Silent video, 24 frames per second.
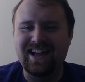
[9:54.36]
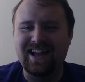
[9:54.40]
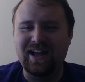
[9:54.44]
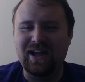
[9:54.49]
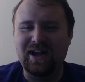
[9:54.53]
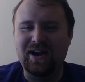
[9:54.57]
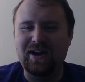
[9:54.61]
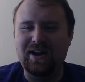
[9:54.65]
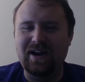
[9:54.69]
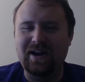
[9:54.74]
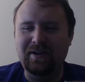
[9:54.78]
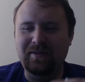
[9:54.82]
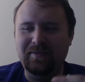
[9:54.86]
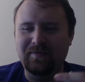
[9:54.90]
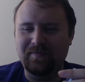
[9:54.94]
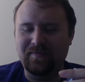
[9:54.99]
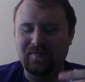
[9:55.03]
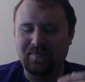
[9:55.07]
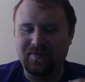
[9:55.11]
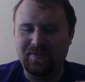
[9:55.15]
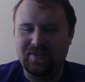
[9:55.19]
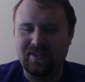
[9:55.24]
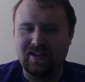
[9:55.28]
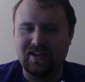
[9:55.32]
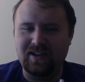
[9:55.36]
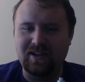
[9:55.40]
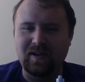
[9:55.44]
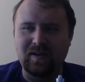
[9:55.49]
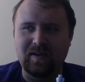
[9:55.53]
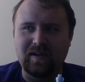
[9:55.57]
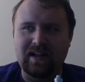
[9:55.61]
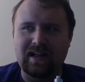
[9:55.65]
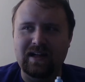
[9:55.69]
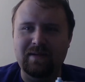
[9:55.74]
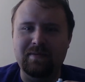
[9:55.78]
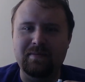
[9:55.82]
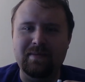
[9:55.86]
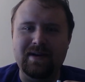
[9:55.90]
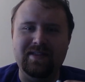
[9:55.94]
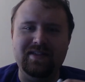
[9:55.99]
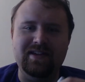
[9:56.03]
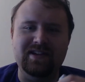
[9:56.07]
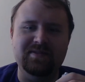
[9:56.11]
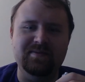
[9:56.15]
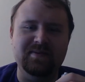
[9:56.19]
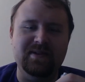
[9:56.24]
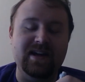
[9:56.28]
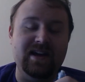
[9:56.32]
All right. Well, I'm the Math
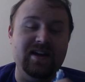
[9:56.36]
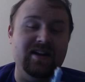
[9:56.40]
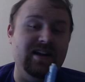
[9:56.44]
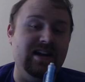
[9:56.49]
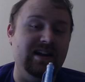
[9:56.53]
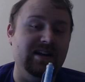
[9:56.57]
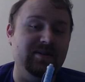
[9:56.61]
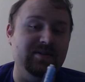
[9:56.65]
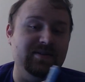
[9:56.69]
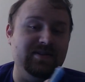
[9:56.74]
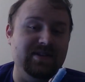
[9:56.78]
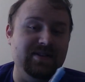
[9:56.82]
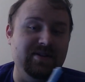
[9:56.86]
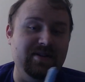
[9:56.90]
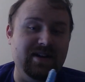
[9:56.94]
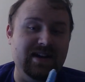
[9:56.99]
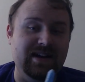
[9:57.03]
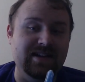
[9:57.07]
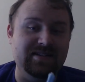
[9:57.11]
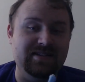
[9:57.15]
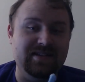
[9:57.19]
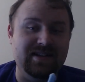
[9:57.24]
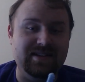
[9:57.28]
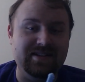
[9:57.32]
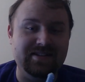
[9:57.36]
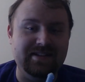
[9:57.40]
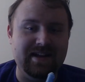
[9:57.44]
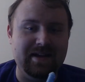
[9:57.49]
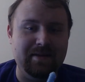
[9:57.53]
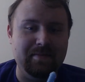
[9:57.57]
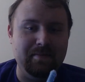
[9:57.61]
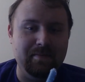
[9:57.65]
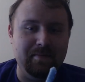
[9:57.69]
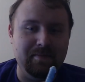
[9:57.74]
Educator, and I'll see you guys next time.